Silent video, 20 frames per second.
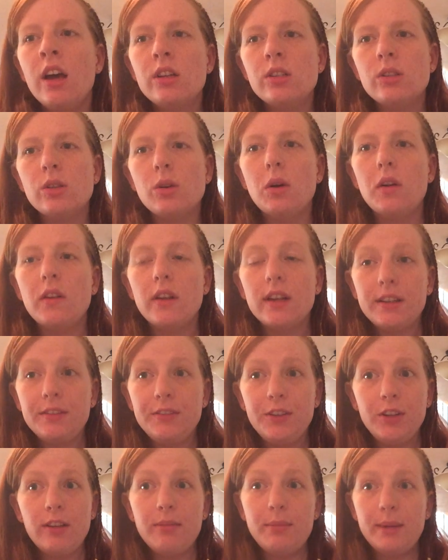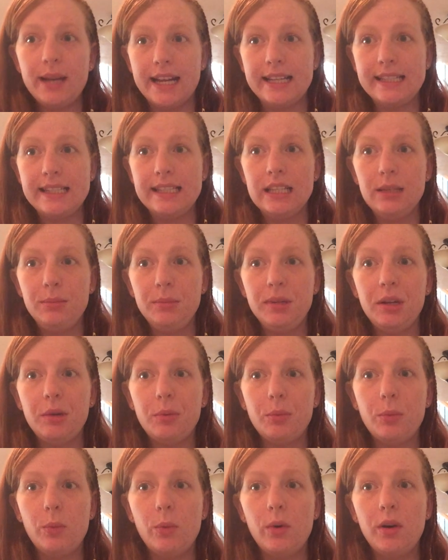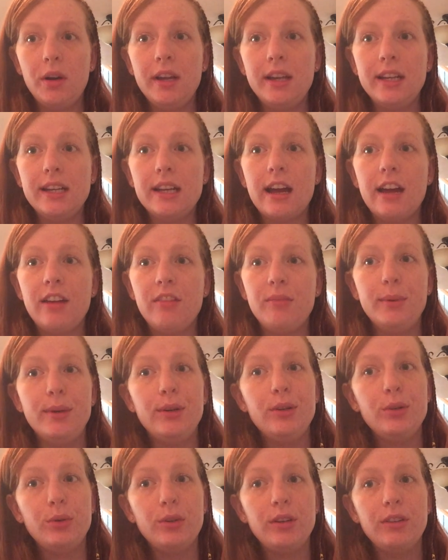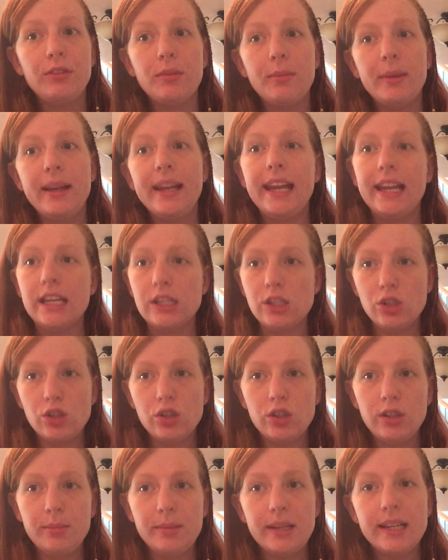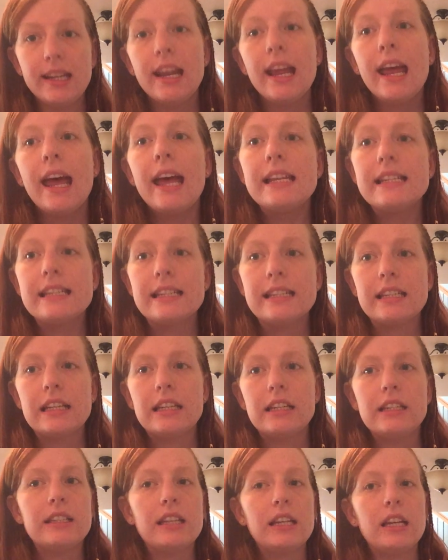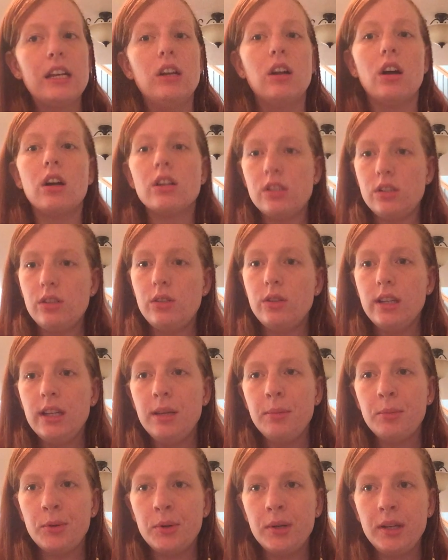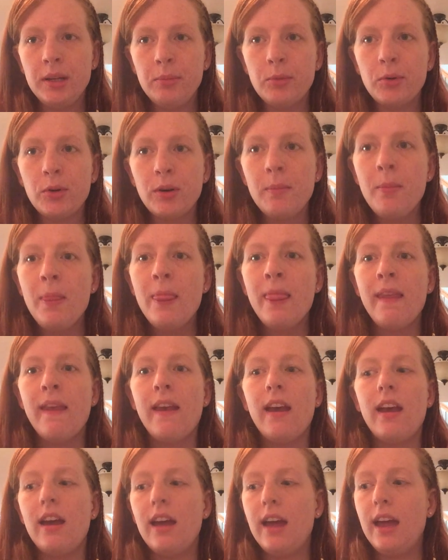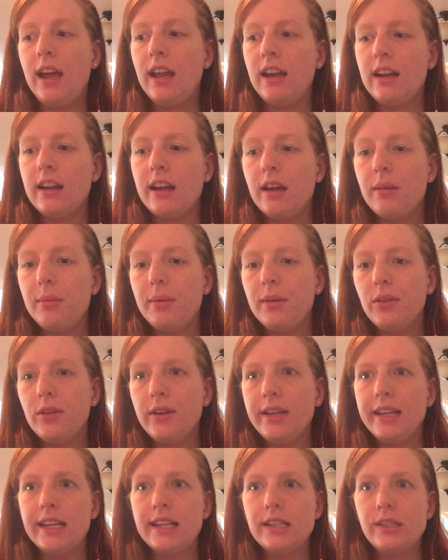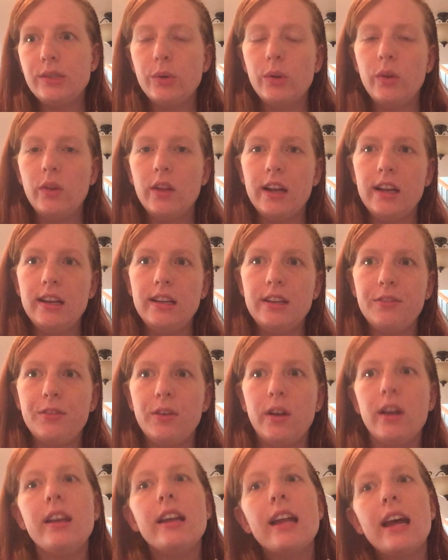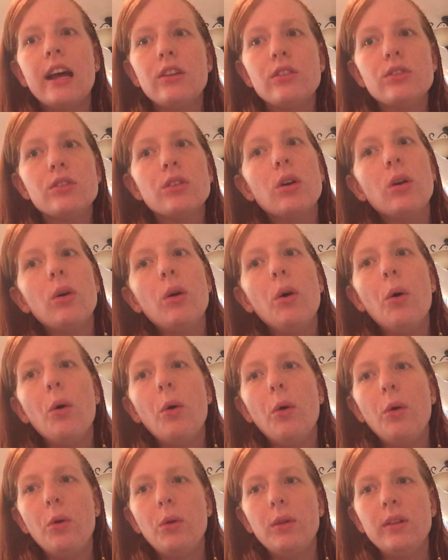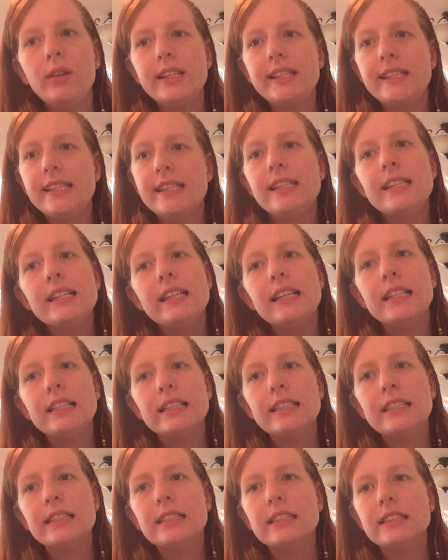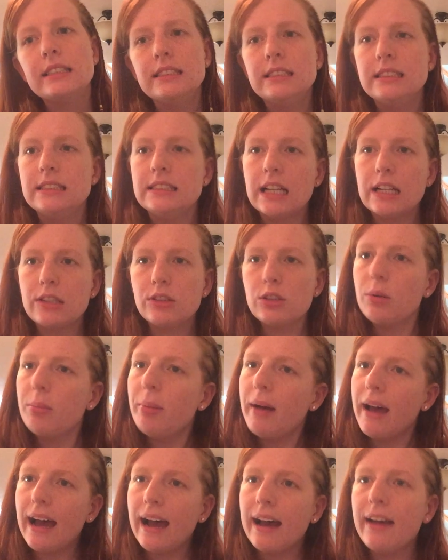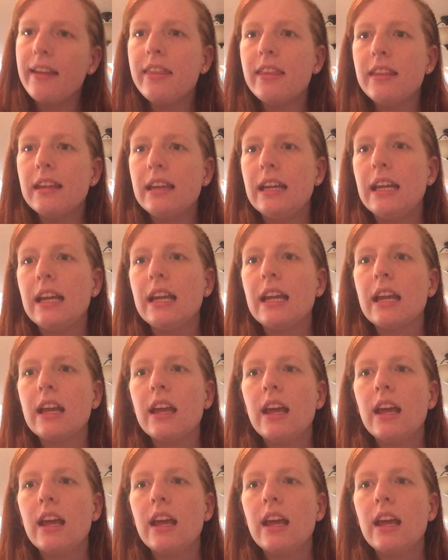So a lot of you have been asking me what I've been doing for my cancer treatment since I decided not to do chemo anymore. And I've been looking into a lot of different natural, holistic, naturopathic